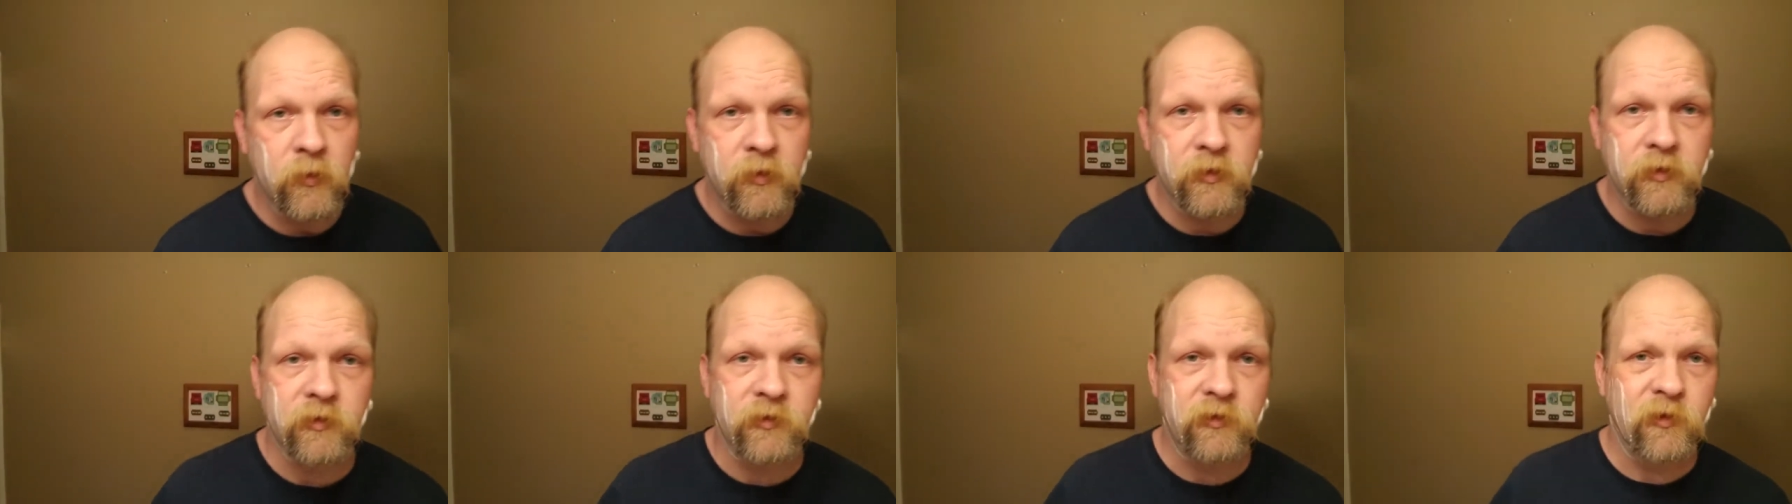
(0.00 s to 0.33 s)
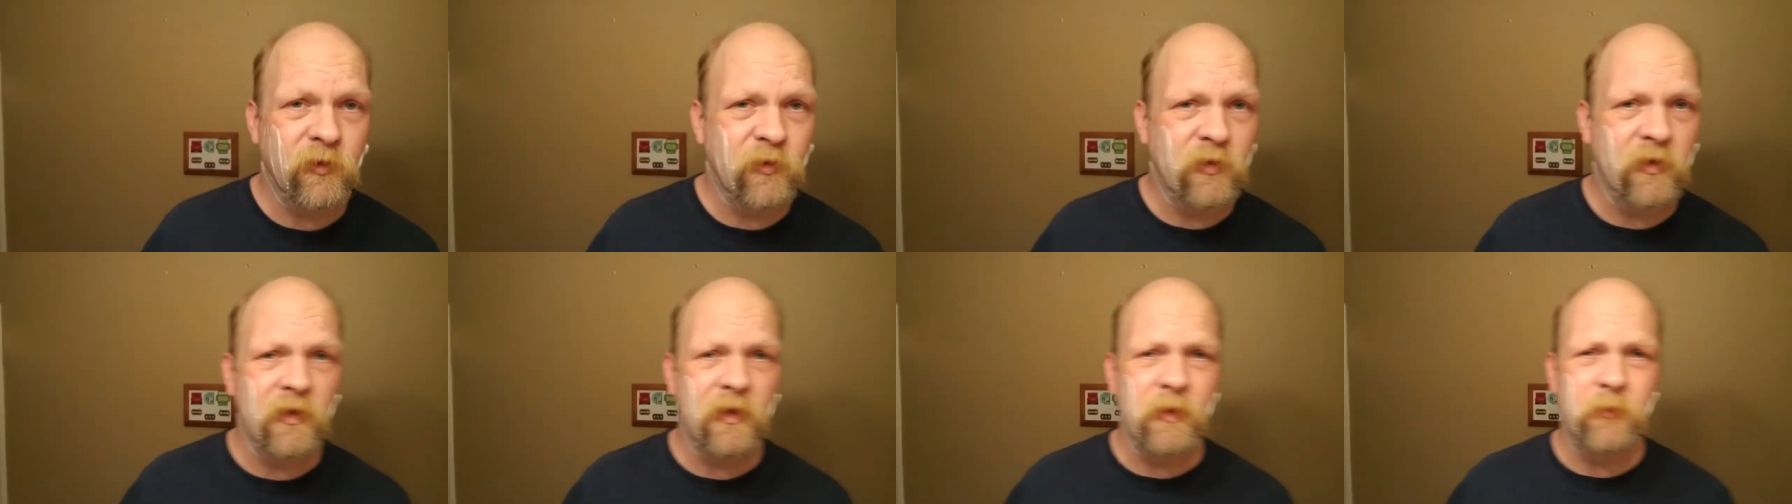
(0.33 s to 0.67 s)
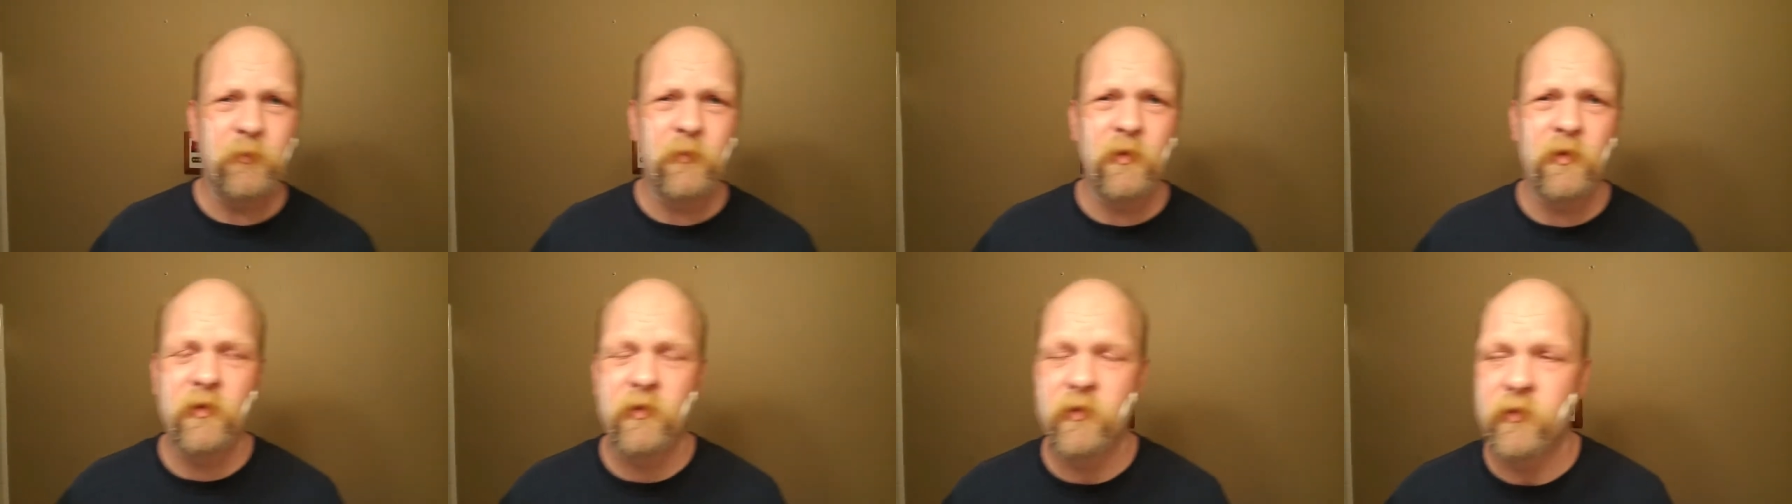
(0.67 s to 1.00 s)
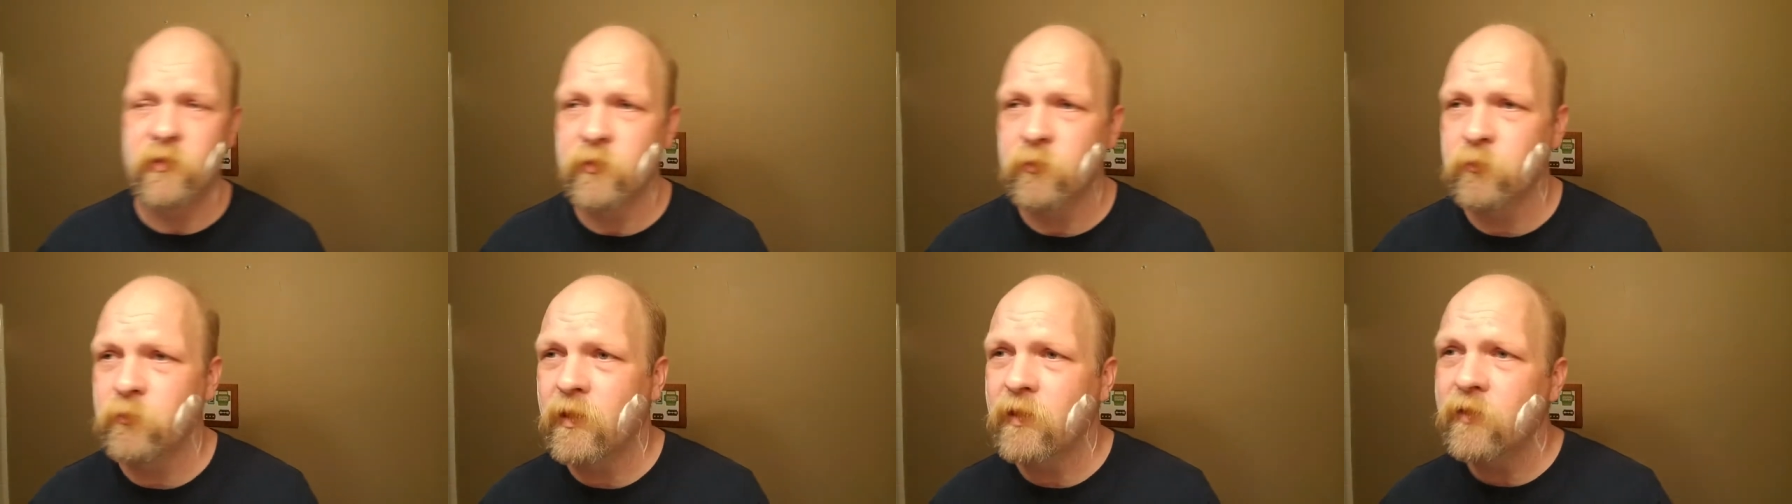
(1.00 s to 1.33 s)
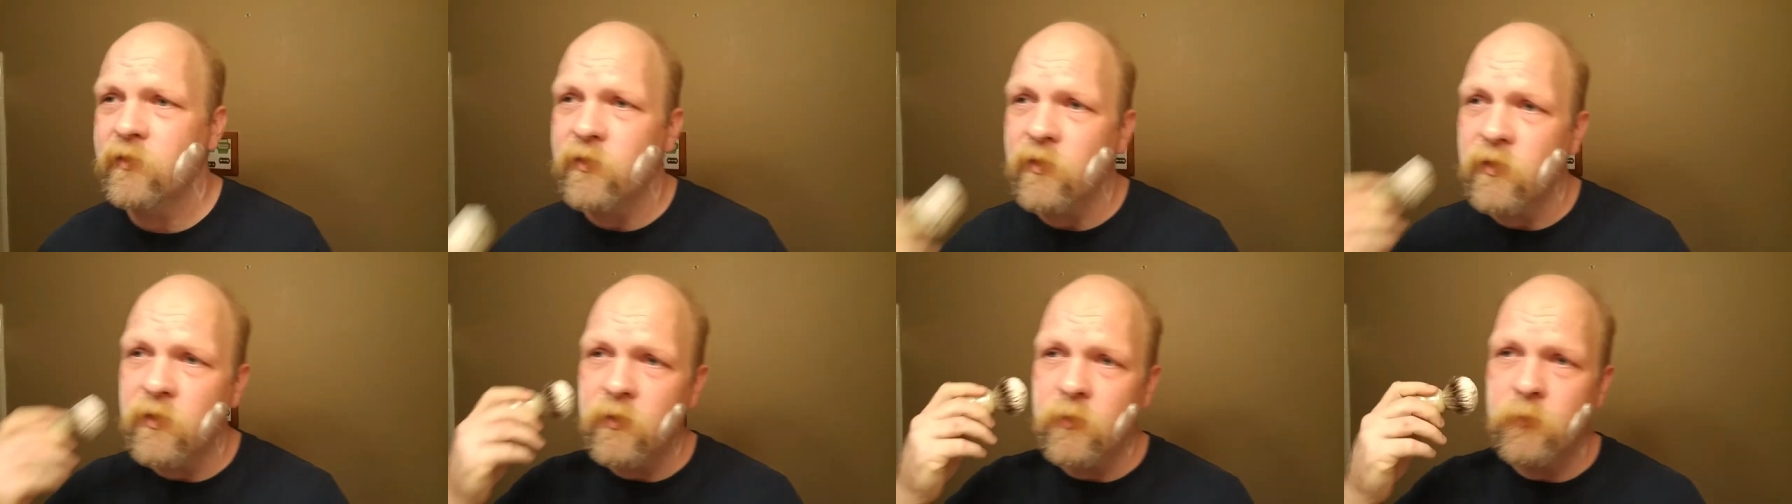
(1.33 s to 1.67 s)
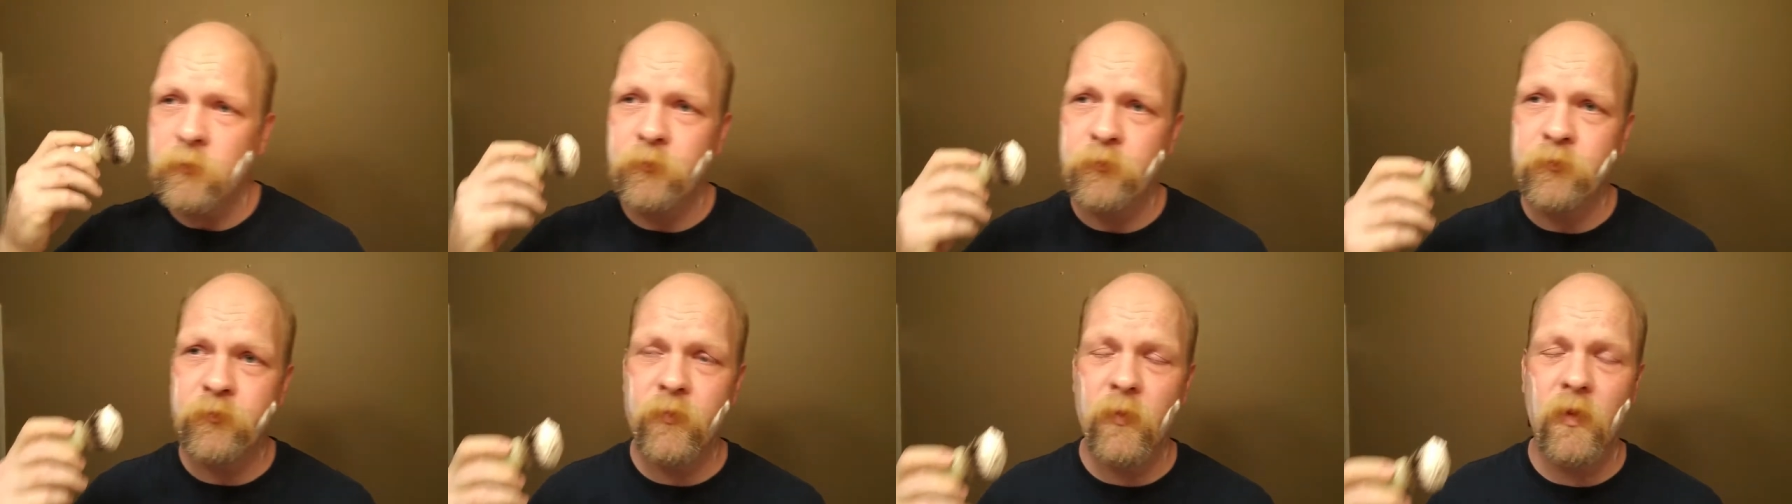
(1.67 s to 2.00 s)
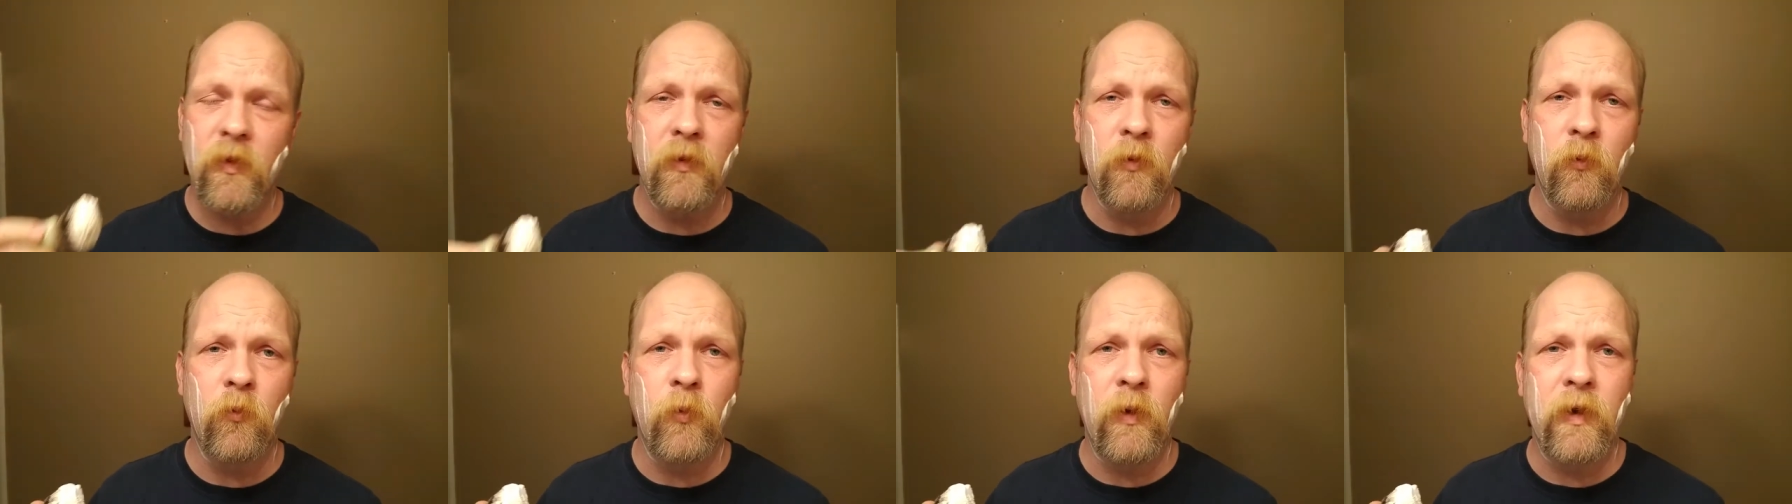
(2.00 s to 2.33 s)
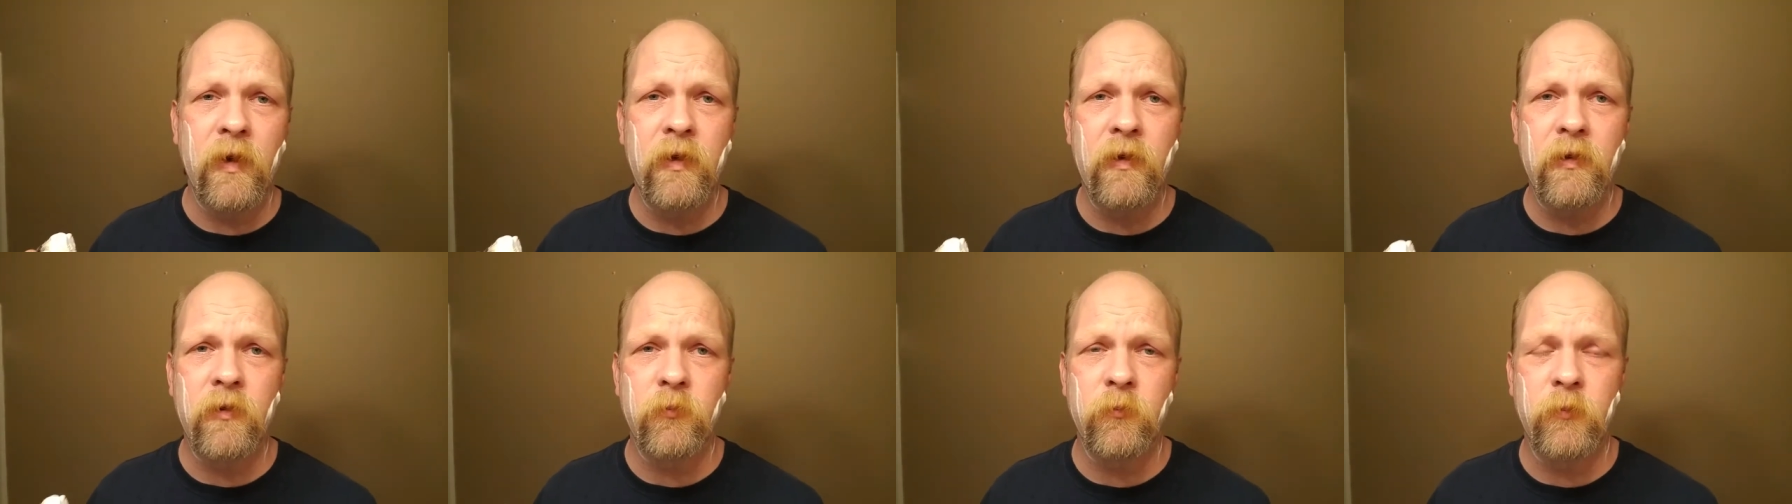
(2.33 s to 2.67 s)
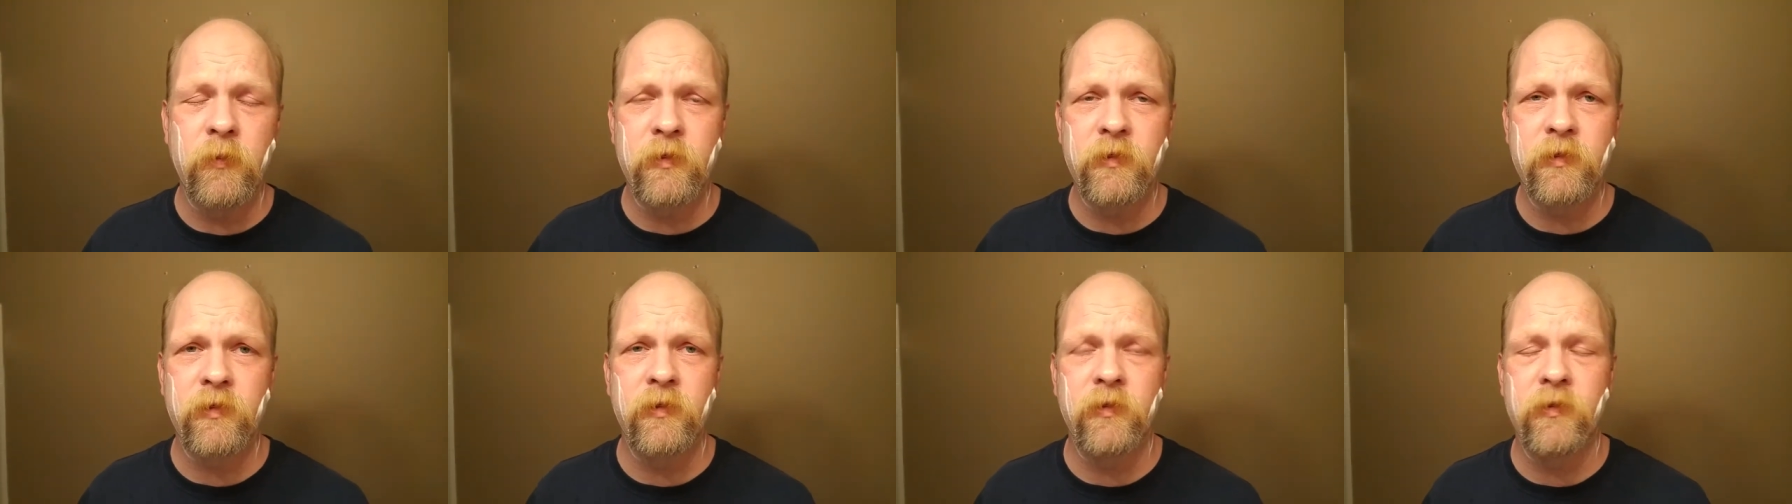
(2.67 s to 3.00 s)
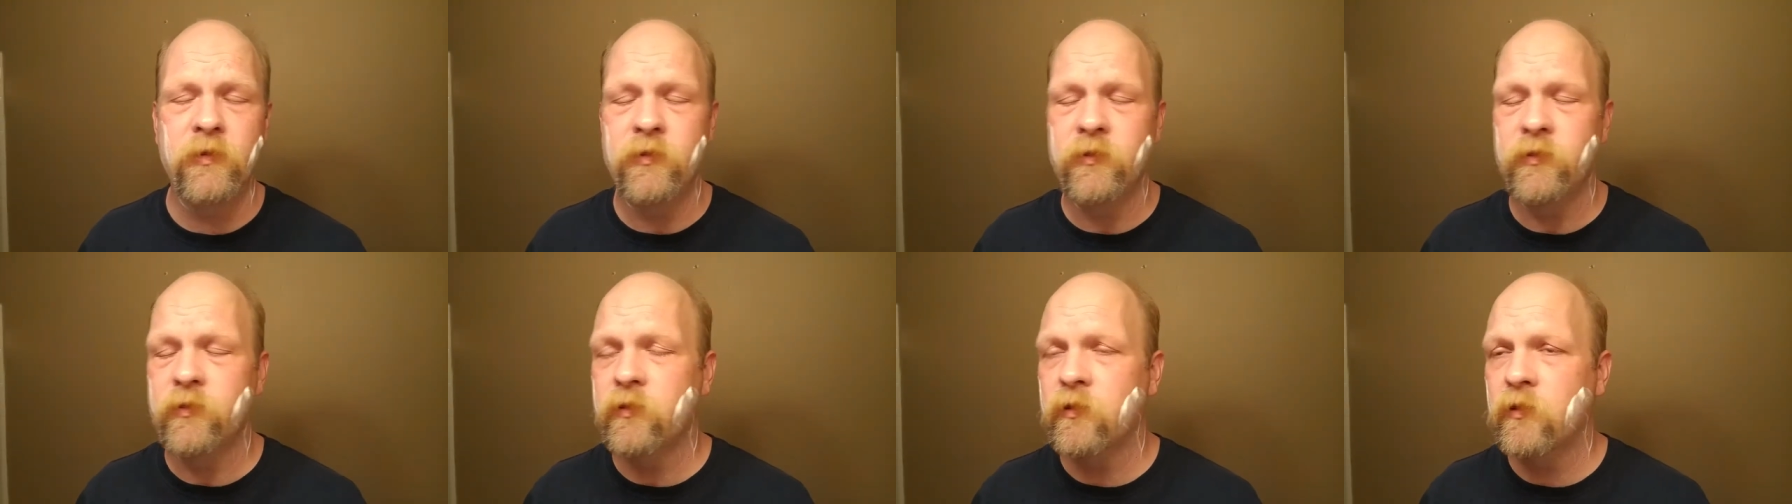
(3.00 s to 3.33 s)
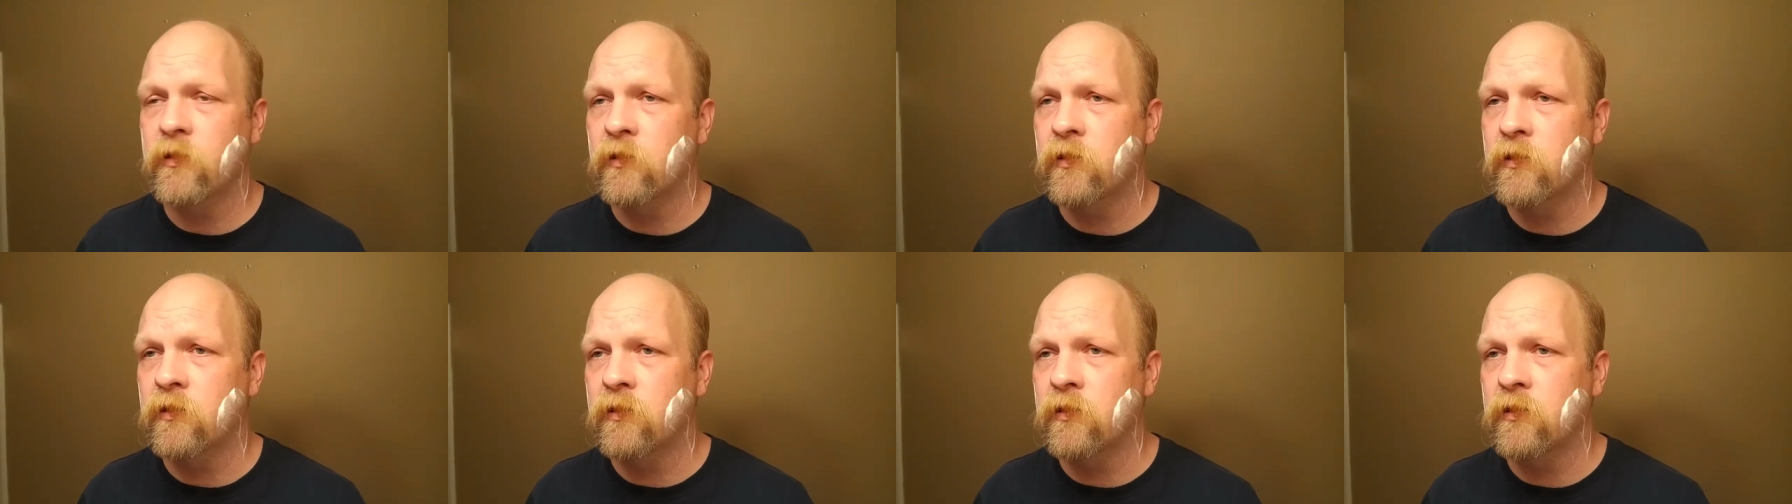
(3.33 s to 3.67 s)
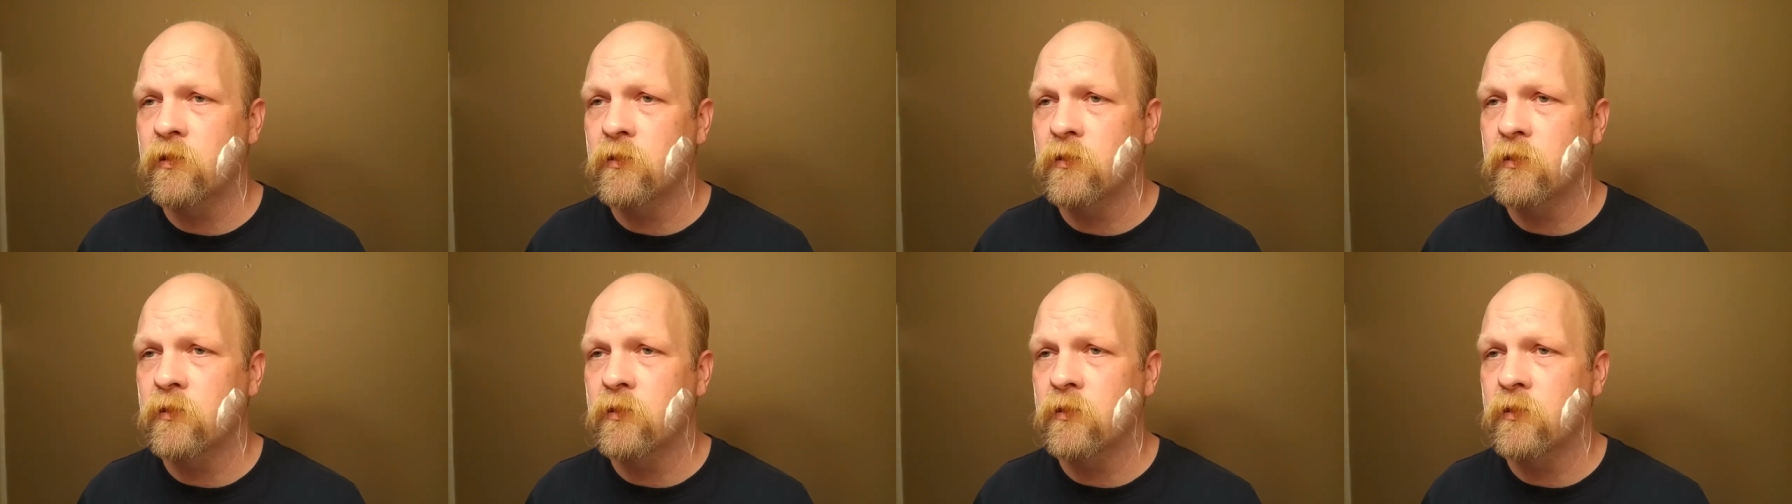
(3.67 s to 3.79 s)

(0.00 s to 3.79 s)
which is eucalyptus menthol, the white, which is uh,